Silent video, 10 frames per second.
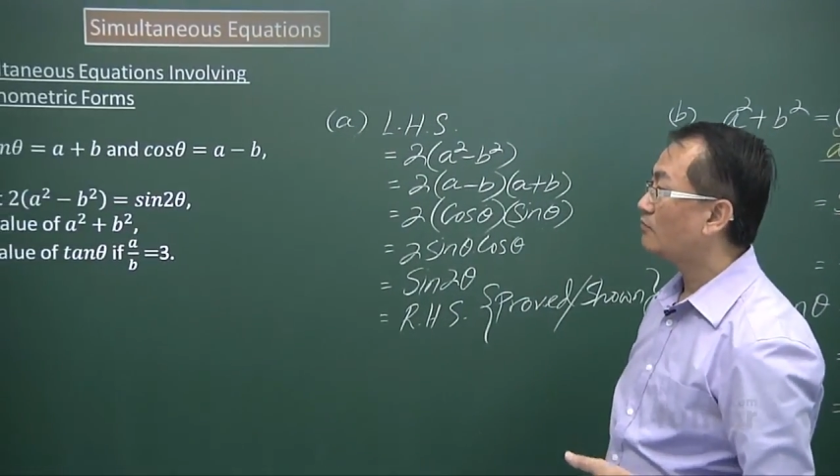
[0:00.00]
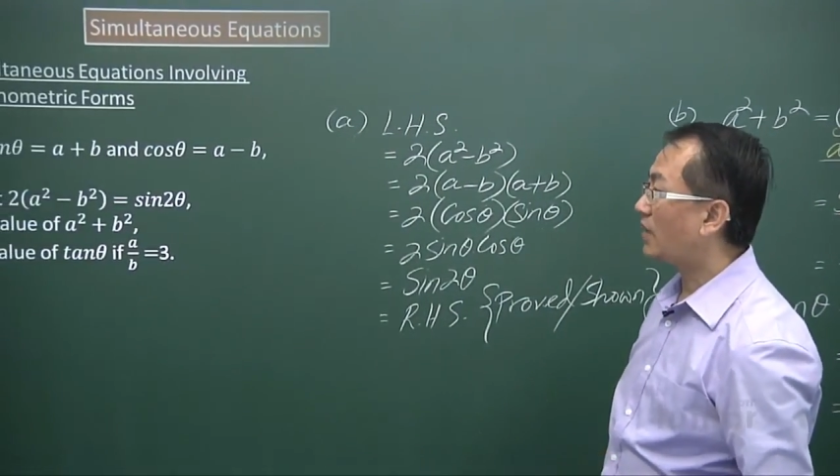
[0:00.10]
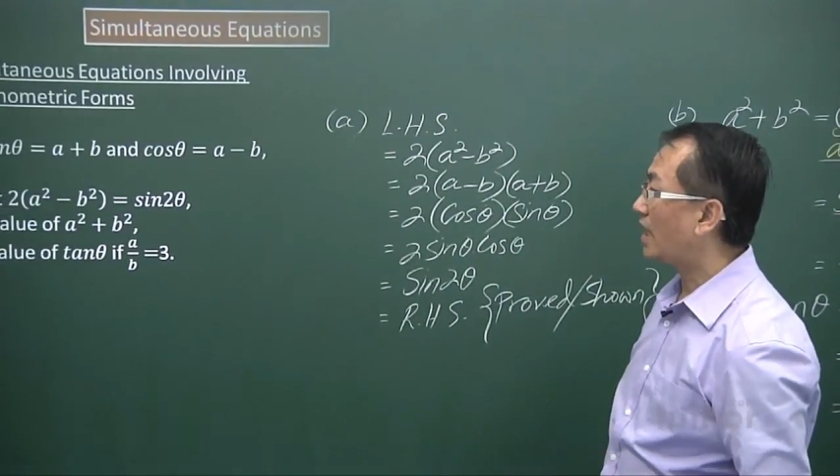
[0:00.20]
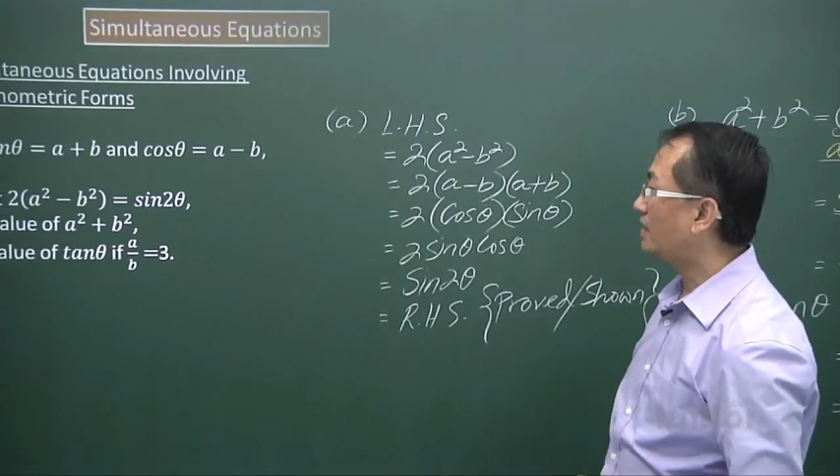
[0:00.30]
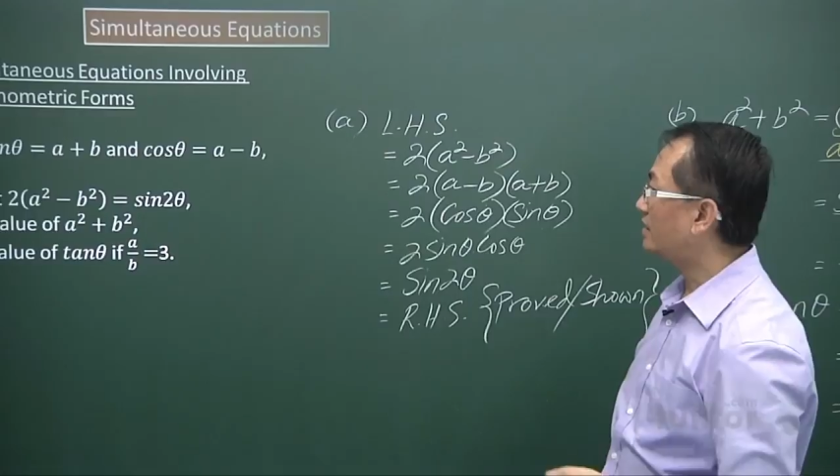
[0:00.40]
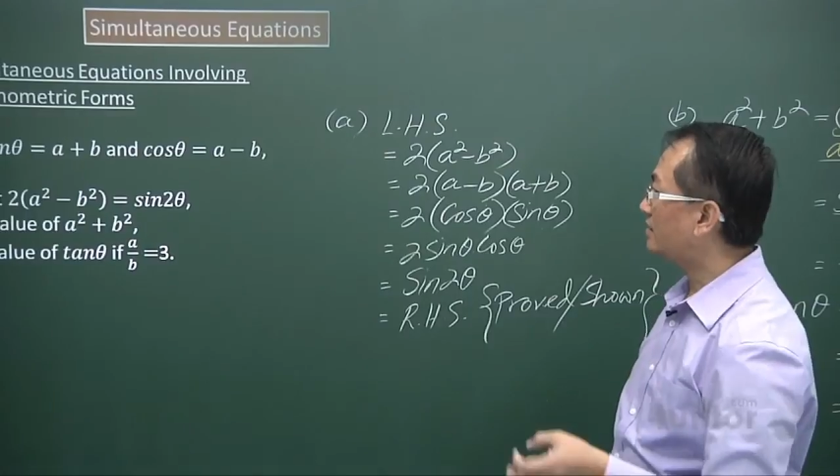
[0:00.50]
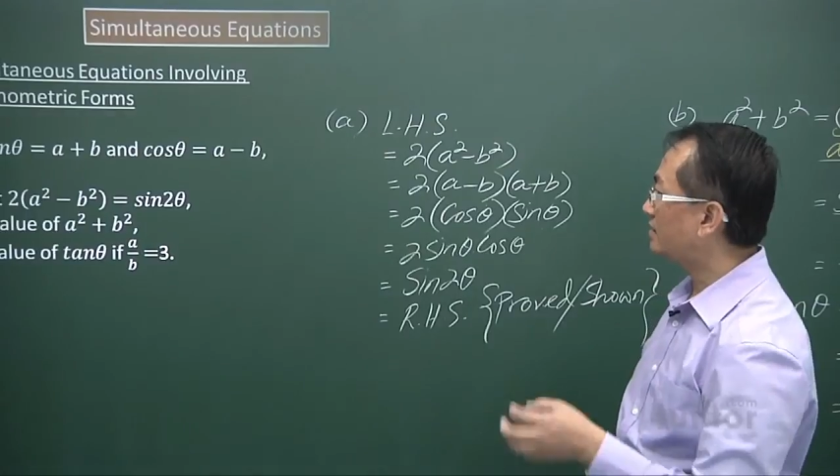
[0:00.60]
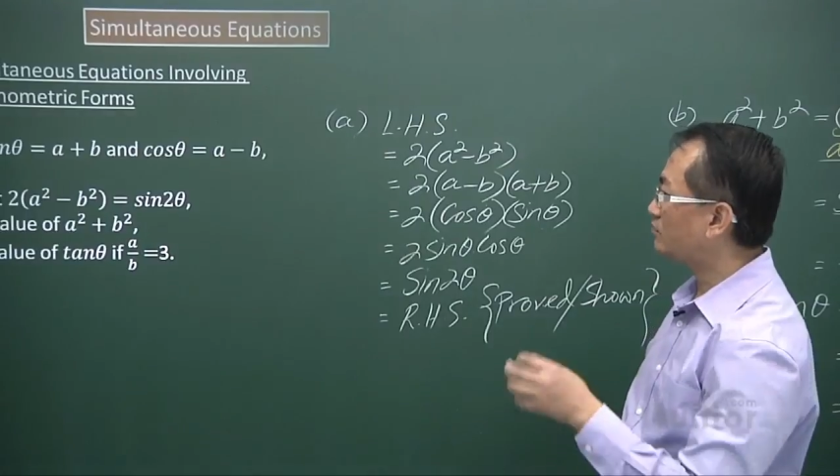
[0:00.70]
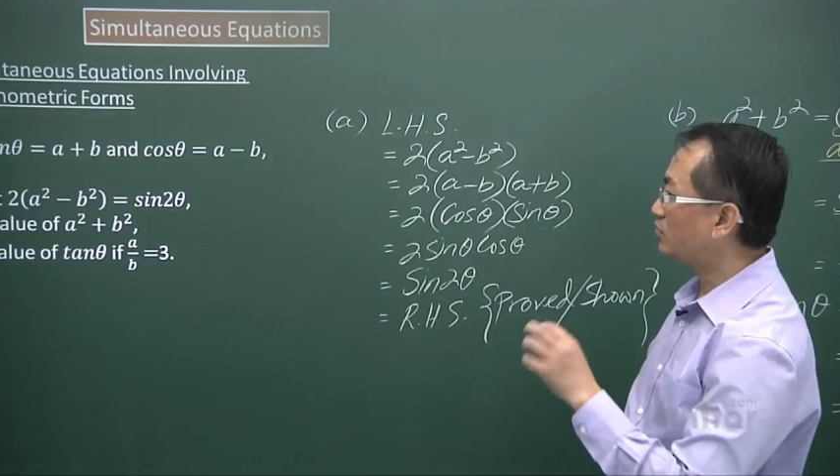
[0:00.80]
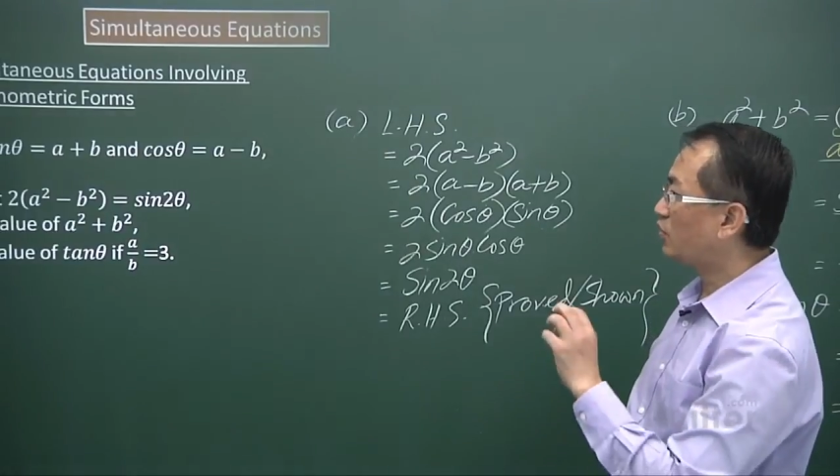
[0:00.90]
but
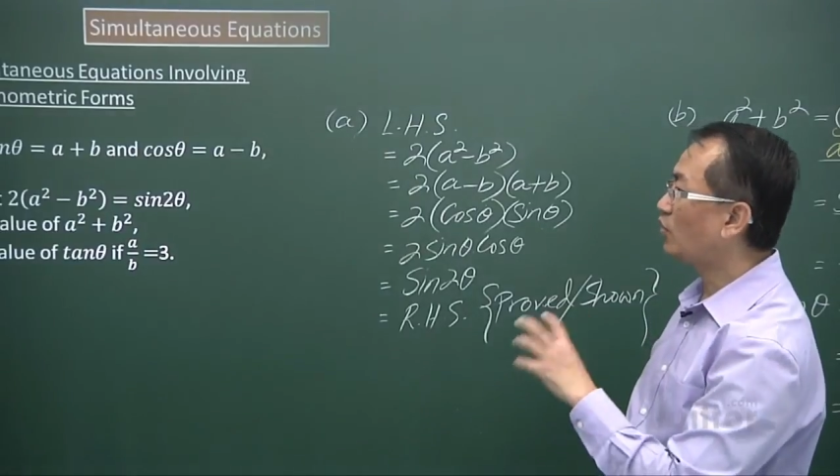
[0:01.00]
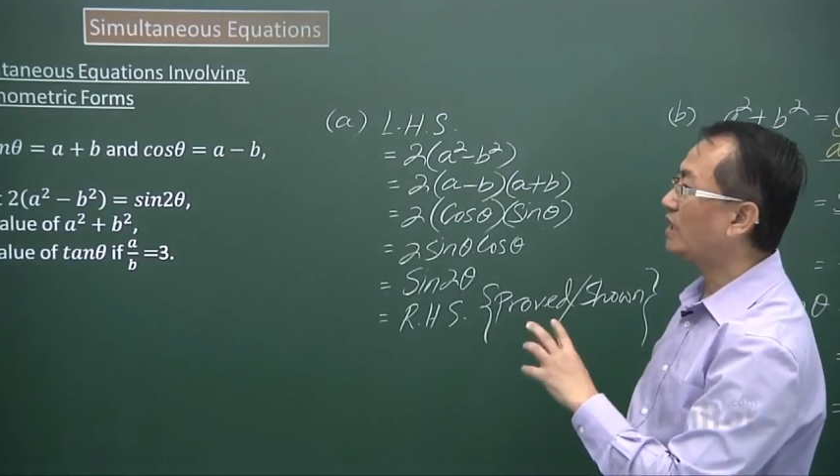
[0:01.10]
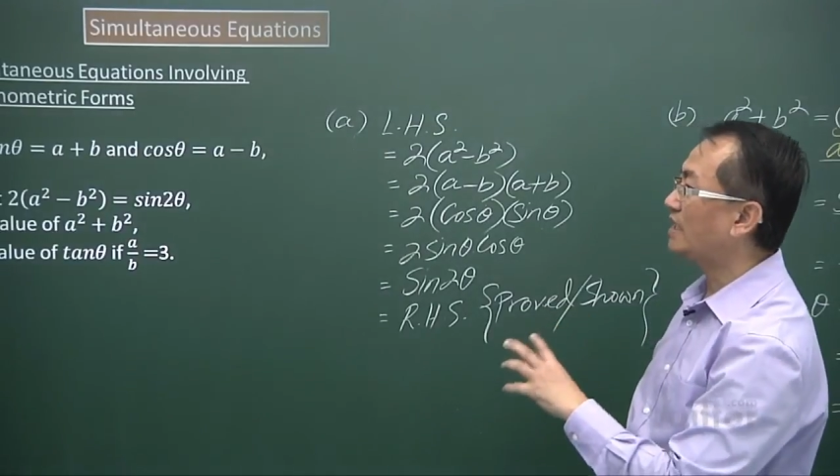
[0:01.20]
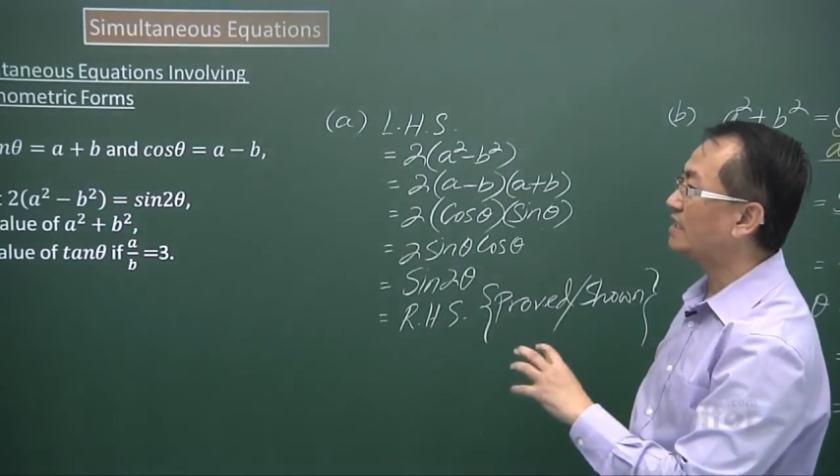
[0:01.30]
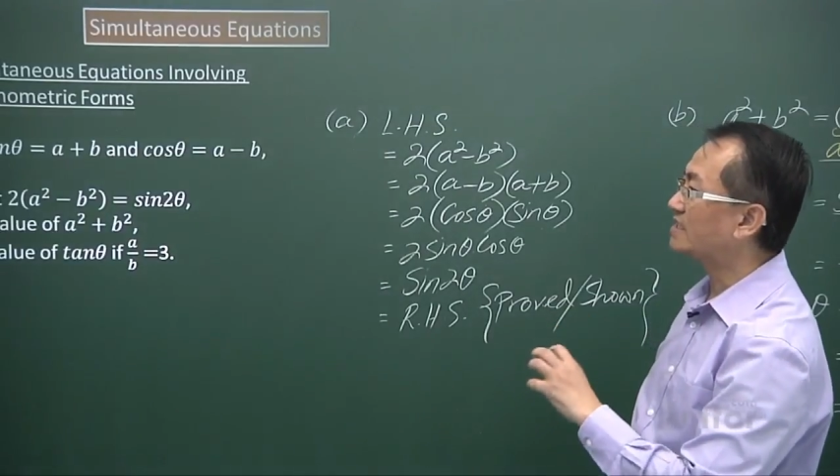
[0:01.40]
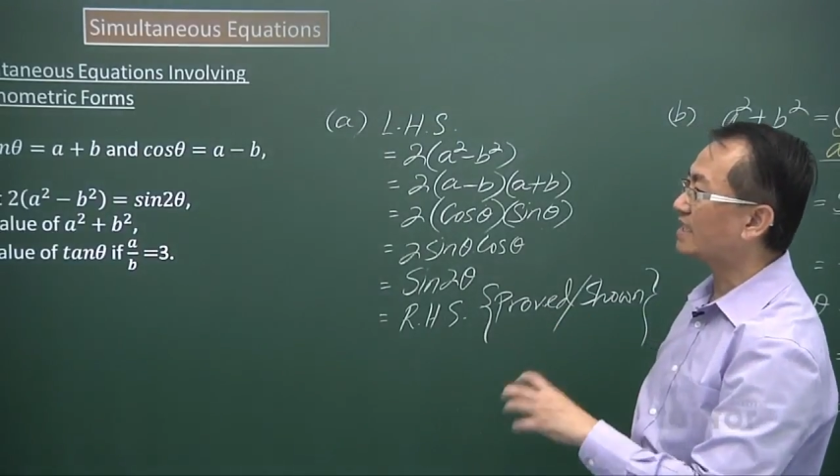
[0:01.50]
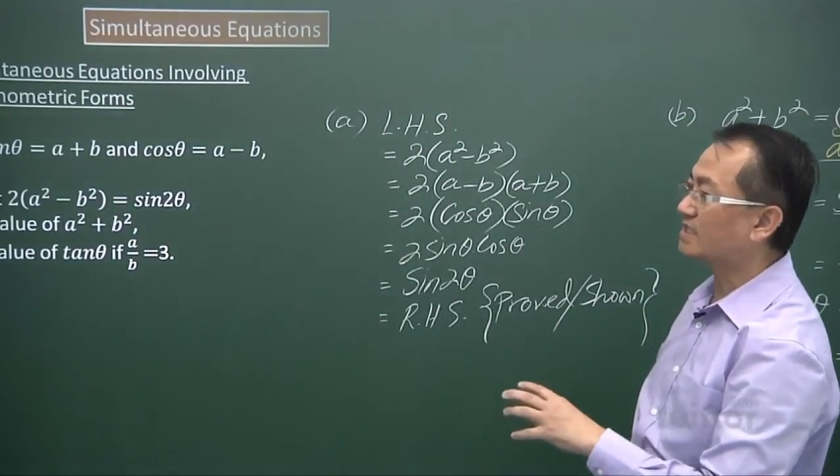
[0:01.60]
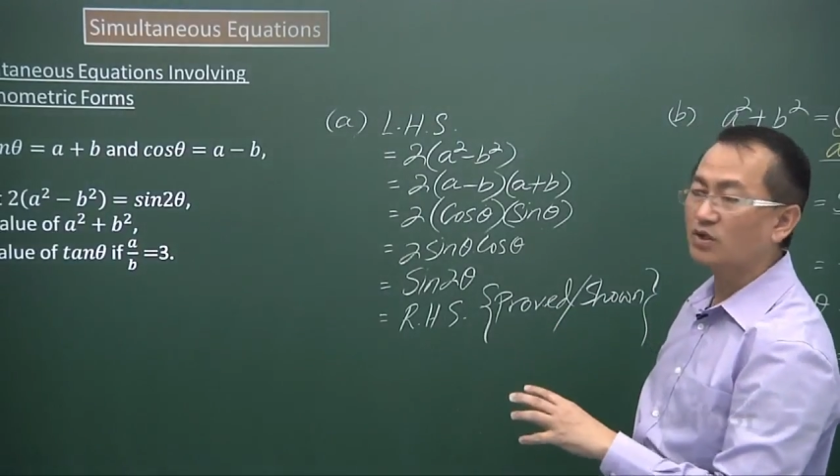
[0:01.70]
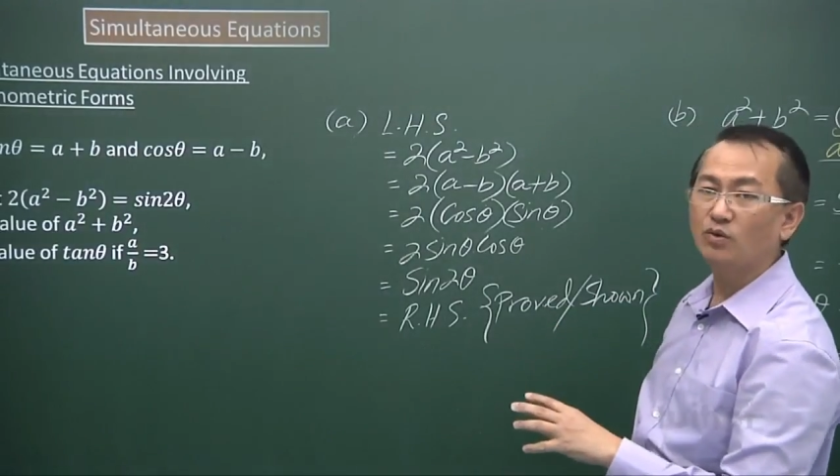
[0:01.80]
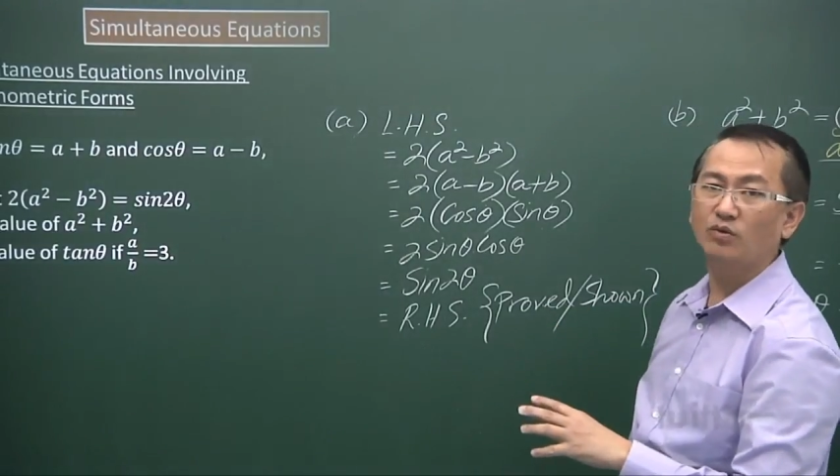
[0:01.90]
put in a
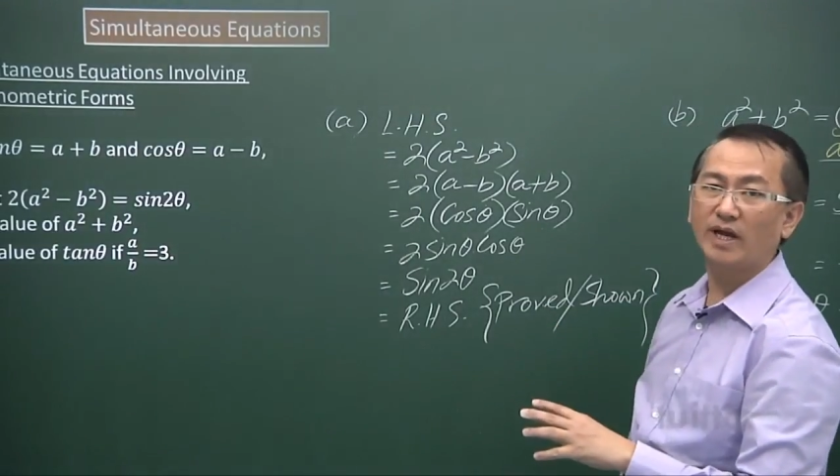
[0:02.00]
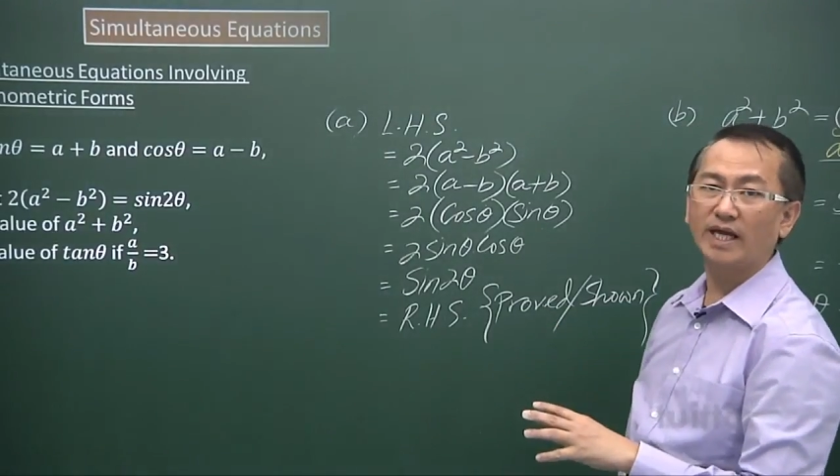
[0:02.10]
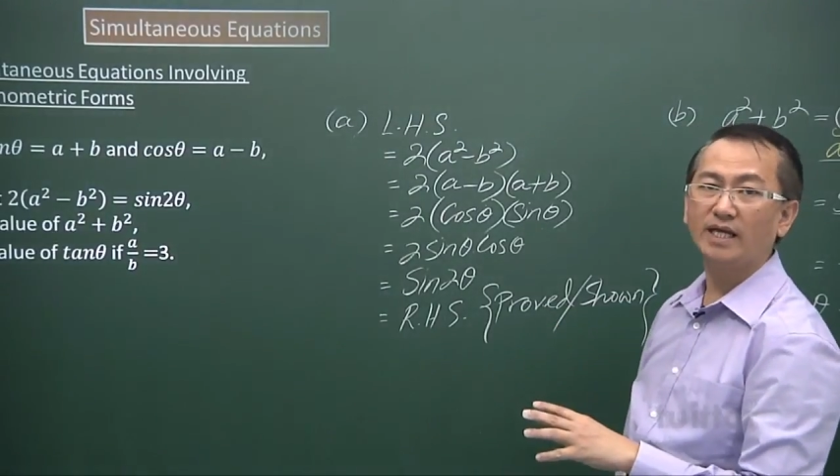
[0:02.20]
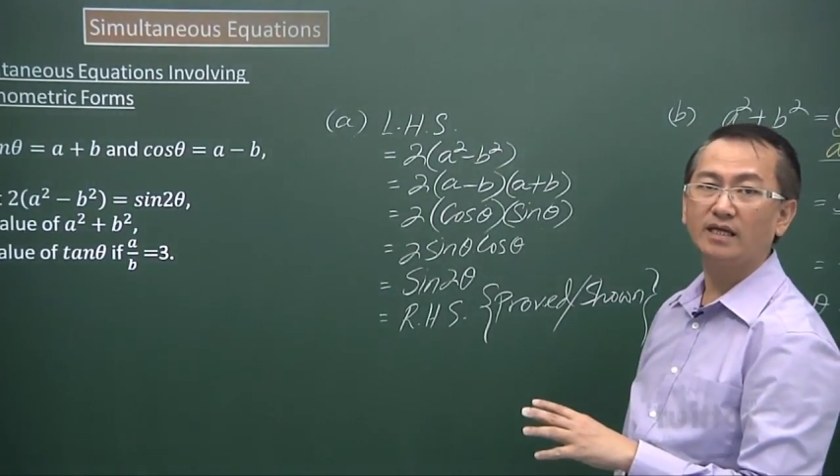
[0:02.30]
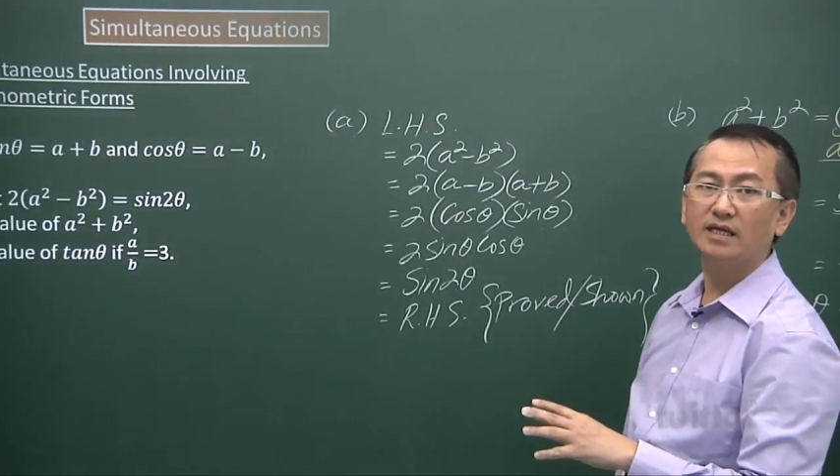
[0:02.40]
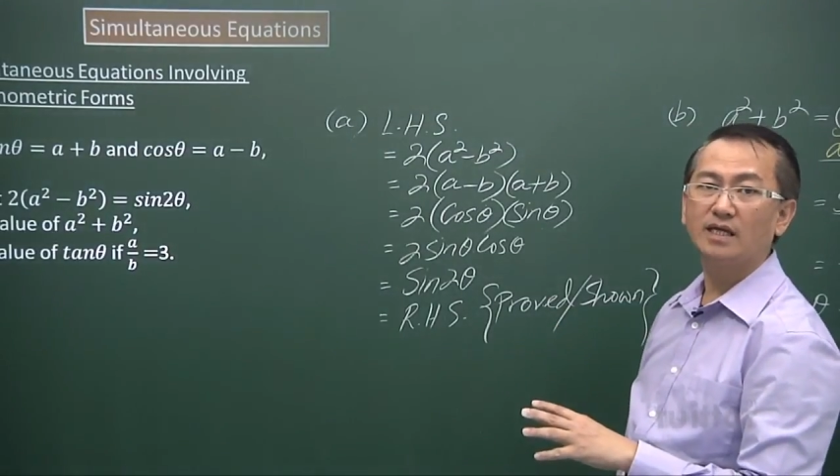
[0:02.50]
subtle way